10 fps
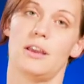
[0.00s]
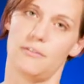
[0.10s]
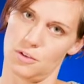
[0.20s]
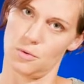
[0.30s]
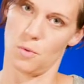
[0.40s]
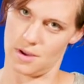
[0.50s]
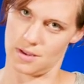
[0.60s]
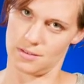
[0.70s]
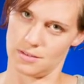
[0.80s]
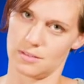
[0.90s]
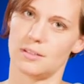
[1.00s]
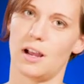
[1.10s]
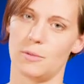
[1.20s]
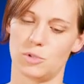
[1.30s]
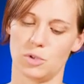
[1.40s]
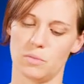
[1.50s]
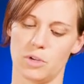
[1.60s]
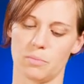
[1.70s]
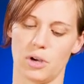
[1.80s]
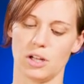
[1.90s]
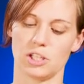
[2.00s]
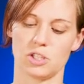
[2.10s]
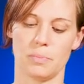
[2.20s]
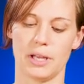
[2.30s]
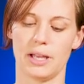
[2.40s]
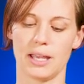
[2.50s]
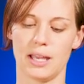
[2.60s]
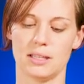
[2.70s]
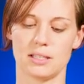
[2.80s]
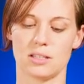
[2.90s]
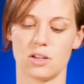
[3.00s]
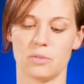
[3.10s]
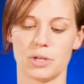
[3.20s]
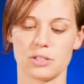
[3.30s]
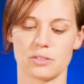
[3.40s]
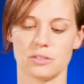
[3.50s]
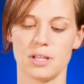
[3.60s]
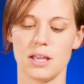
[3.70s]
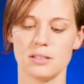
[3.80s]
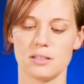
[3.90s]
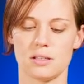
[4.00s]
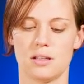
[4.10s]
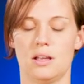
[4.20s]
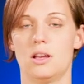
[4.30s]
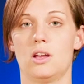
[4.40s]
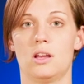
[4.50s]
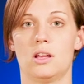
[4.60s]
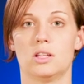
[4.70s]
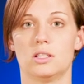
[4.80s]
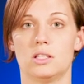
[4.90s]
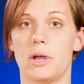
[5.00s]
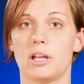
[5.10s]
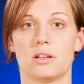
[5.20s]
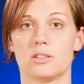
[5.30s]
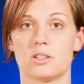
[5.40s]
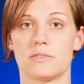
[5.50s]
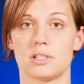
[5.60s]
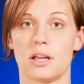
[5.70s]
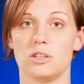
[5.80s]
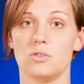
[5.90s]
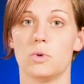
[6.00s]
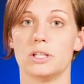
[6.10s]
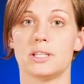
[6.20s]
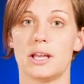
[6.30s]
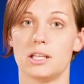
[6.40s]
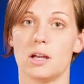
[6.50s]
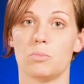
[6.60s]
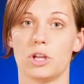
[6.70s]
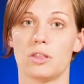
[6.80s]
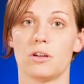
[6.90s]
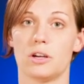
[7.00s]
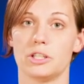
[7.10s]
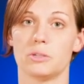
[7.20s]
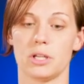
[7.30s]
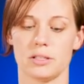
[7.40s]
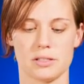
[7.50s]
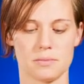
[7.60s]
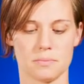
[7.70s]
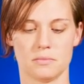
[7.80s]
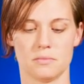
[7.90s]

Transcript: if you want up to a mirror polish. But again, this is all personal taste depending on the surface that you want to end up with on your piece.